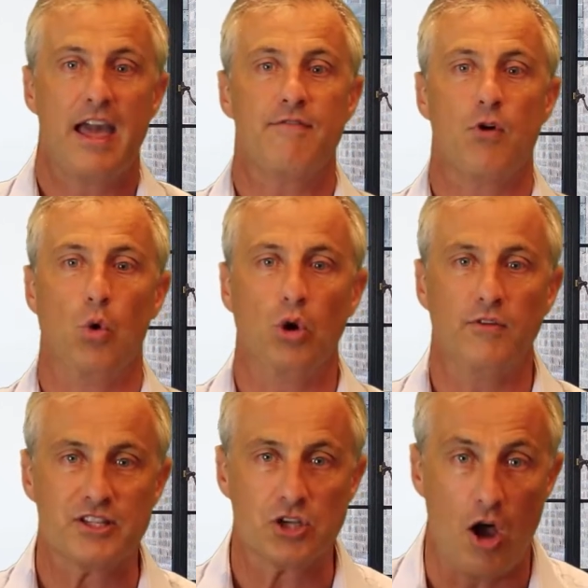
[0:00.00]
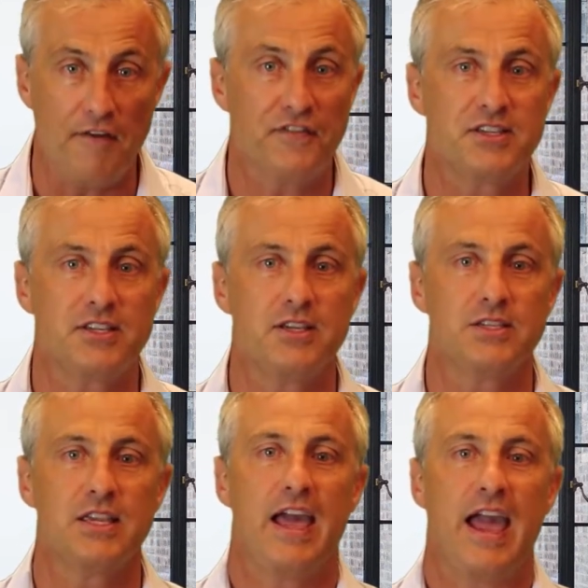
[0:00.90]
have all of its
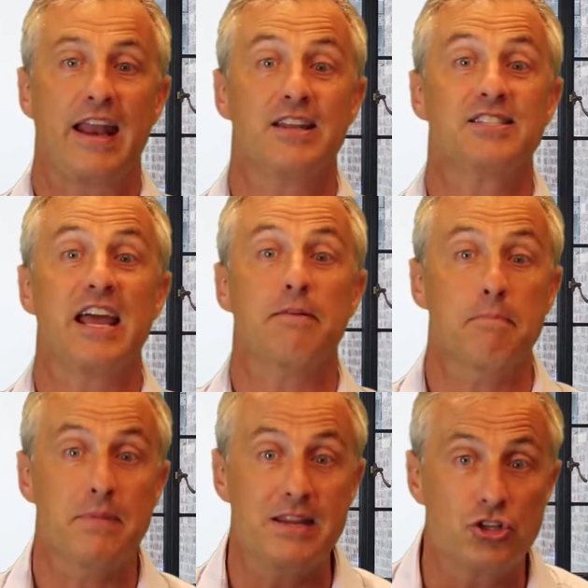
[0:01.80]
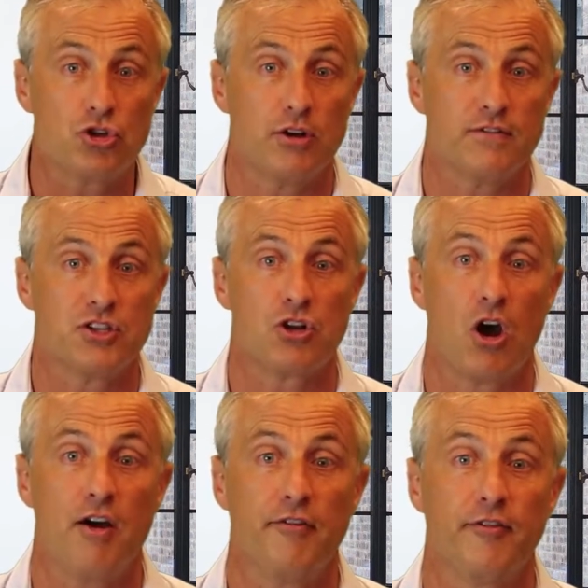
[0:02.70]
offices and its administrative
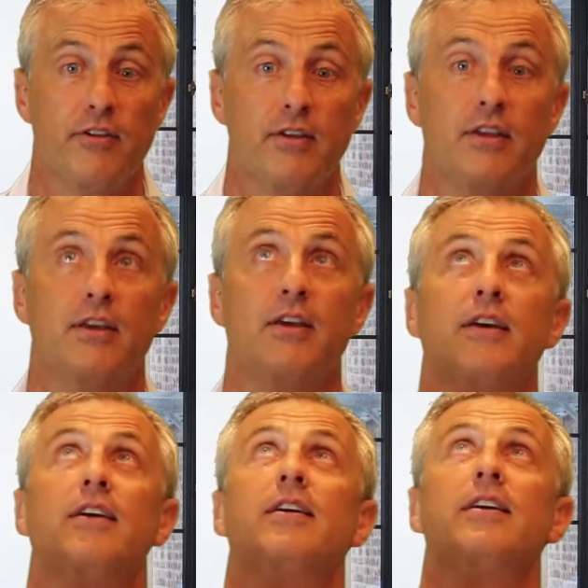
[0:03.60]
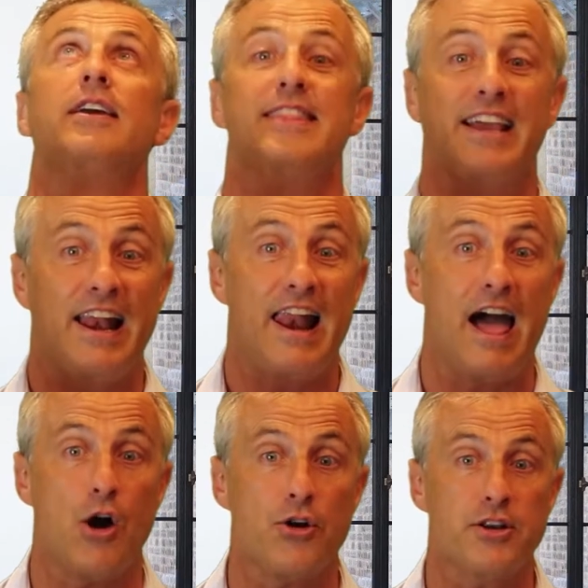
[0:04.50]
staff in the
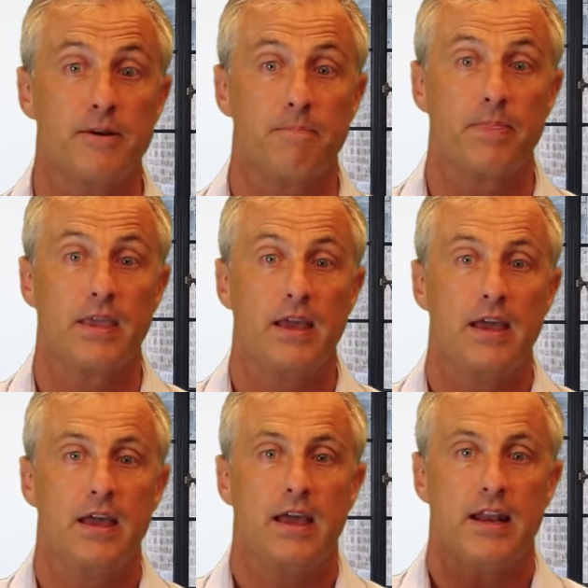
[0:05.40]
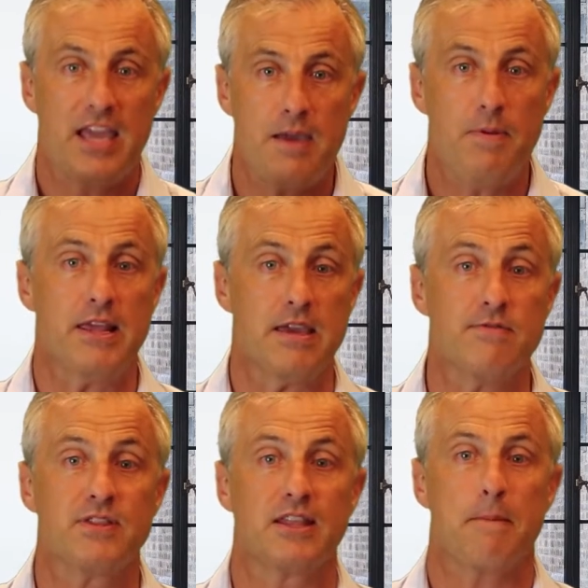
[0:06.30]
cloud. And he
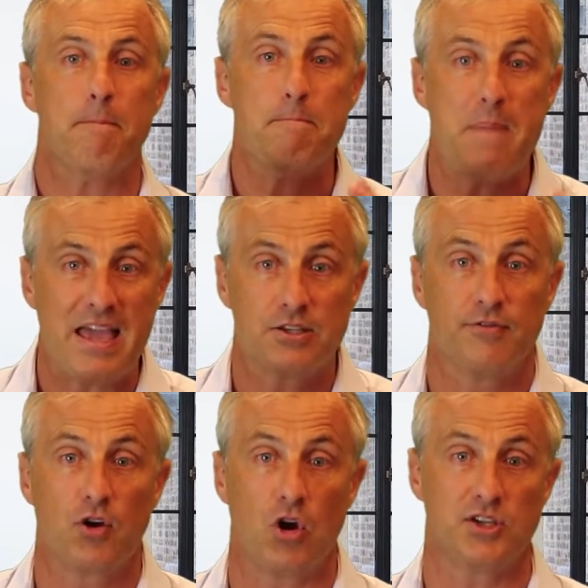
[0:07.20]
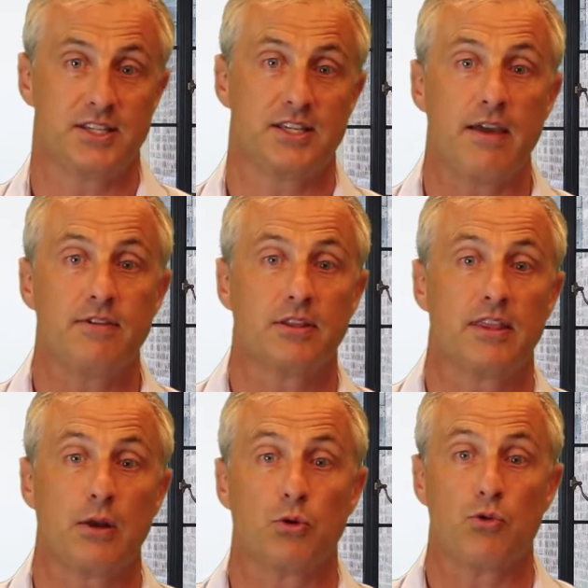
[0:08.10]
believed that the massive cost saving
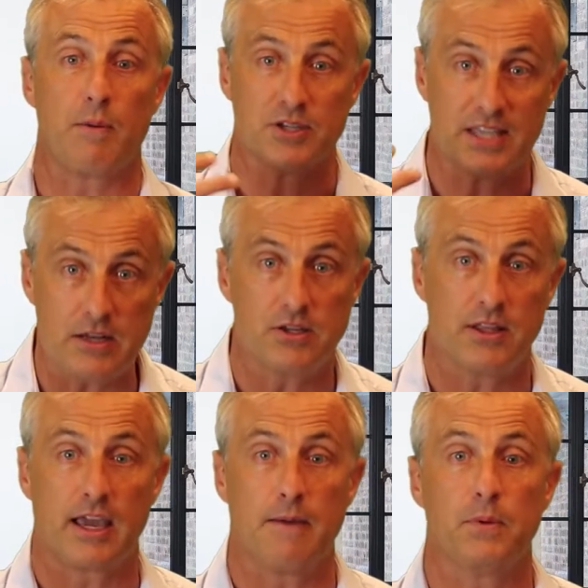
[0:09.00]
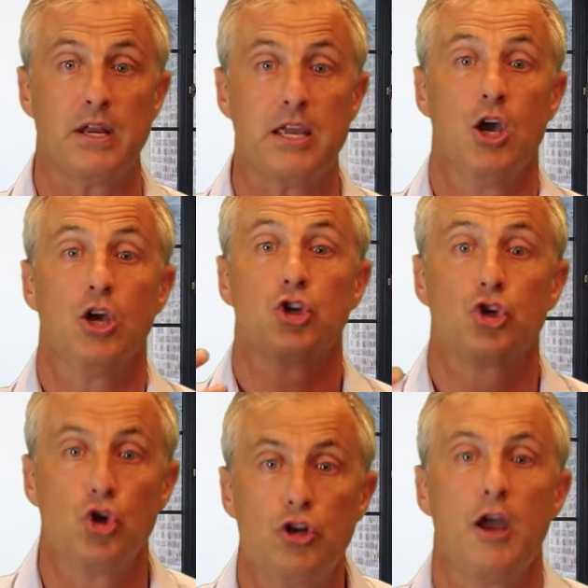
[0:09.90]
that would represent to the company
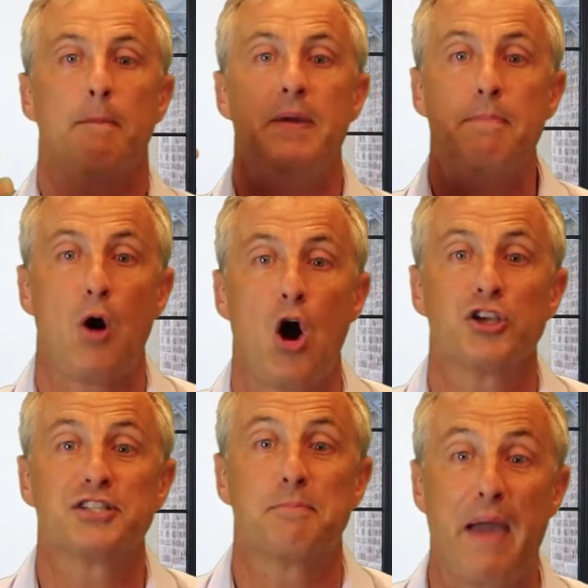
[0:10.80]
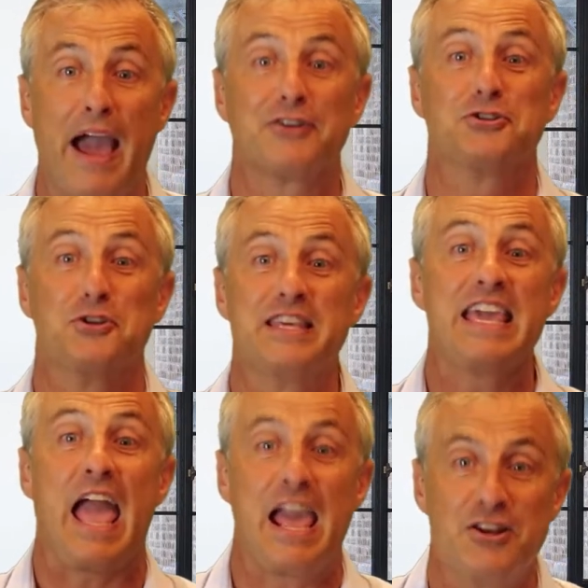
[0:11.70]
should be passed back to
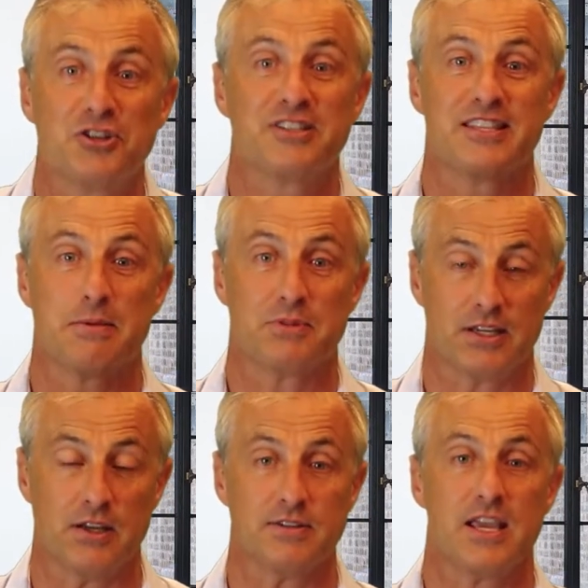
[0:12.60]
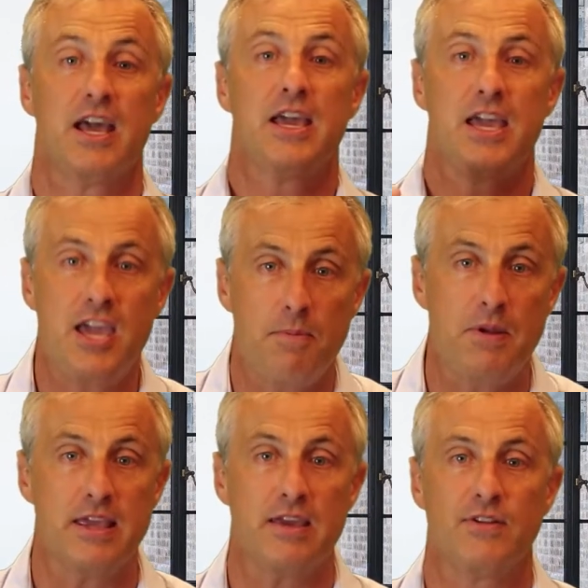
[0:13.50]
the agents themselves. He
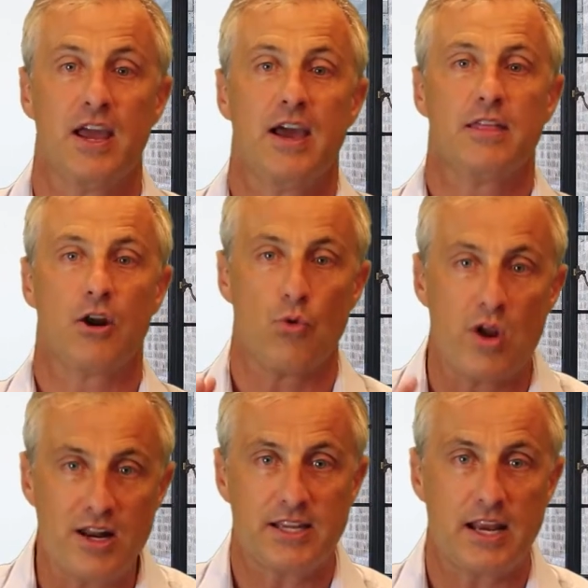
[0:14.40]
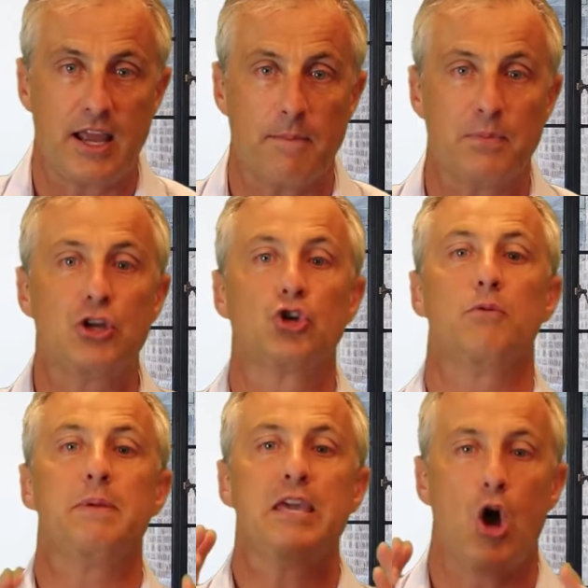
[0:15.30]
believed that a real estate company
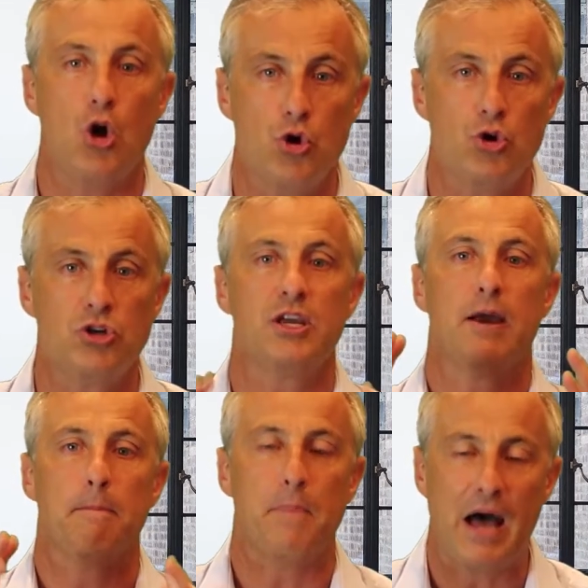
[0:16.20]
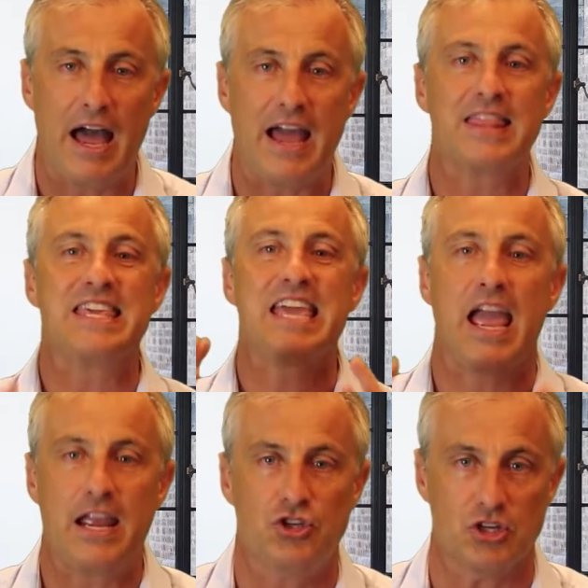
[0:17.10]
should be owned by the
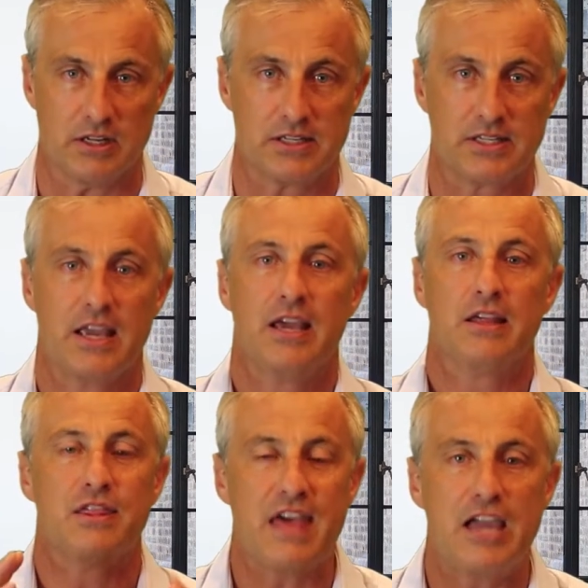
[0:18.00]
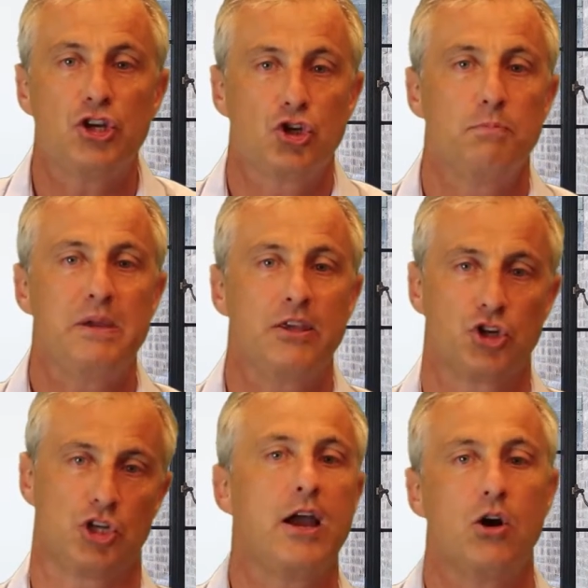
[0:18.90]
agents. They should be the
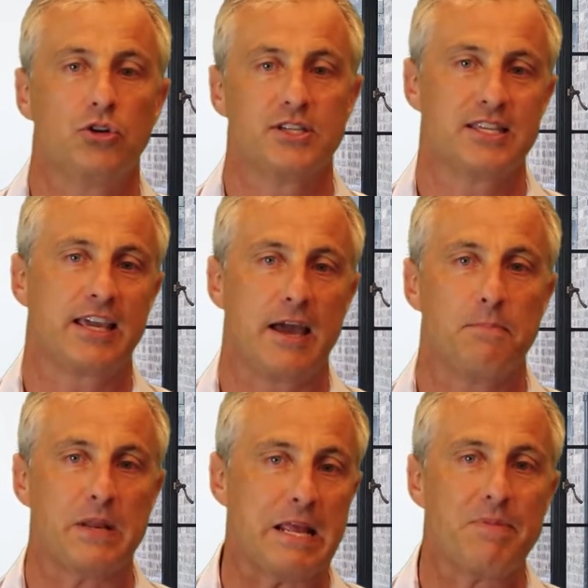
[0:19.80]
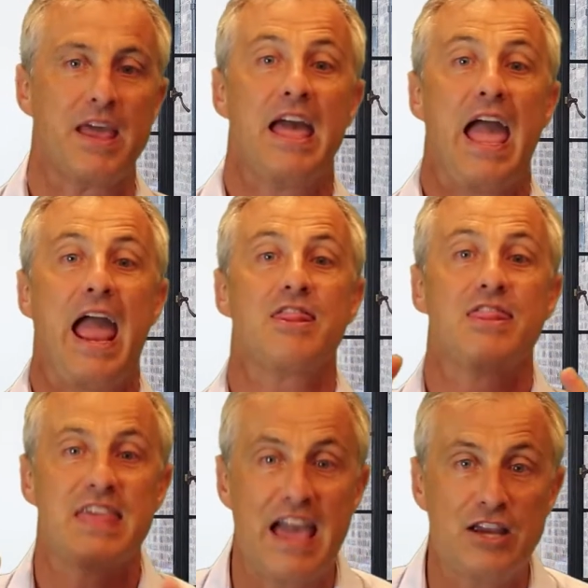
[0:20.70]
shareholders in the company,
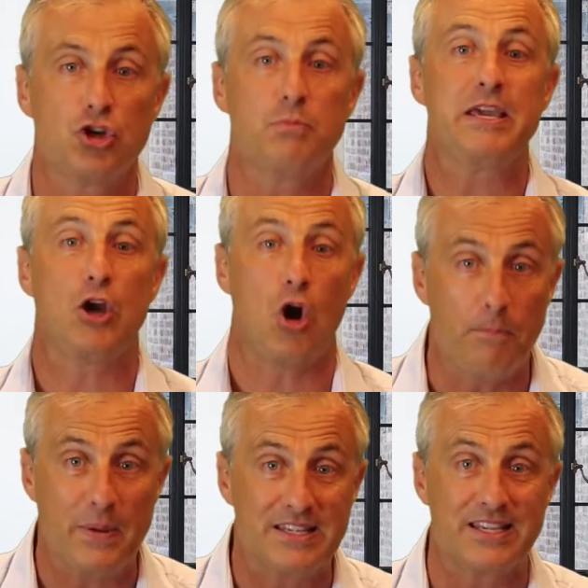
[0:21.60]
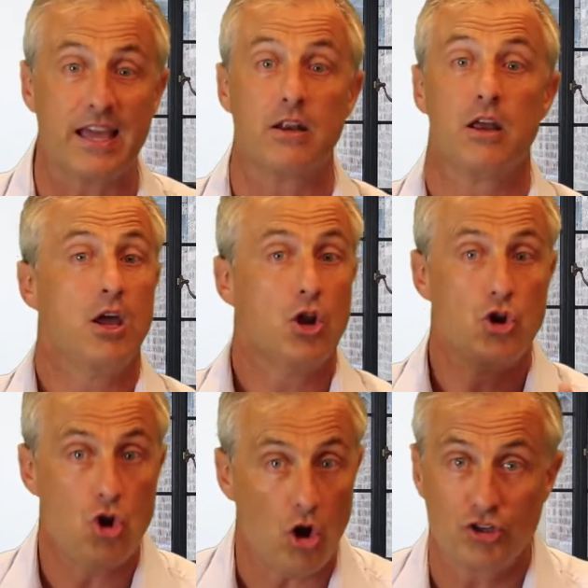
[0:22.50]
and they should be compensated
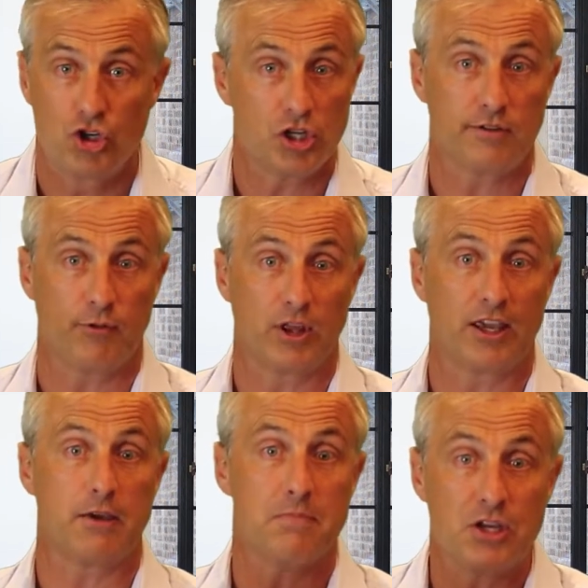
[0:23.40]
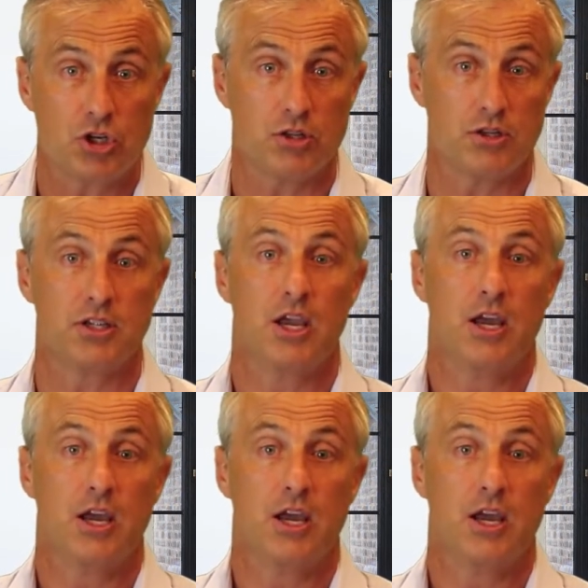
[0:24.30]
not just for the commissions